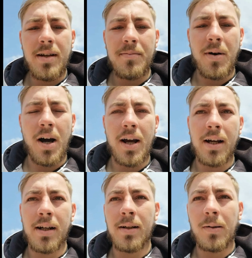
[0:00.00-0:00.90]

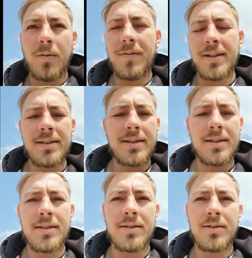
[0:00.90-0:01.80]
my uh, office
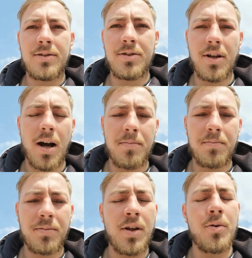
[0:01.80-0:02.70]
up
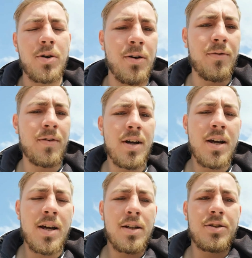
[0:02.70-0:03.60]
the roof
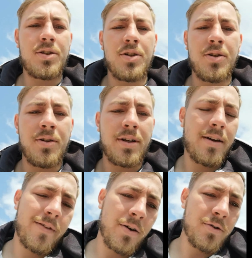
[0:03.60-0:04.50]
to
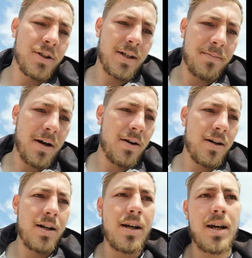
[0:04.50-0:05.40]
give the router
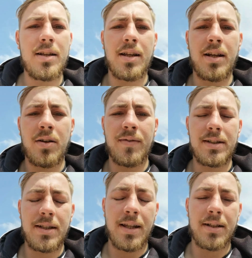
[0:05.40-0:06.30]
power and then
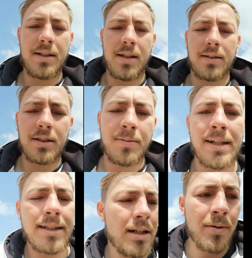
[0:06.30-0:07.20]
obviously the antenna. So
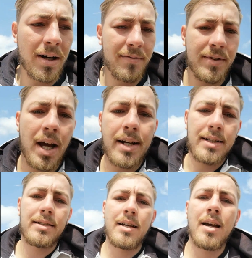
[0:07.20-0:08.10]
basically what I've done is
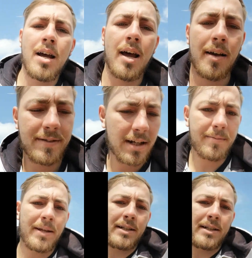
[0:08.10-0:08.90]
I've set up the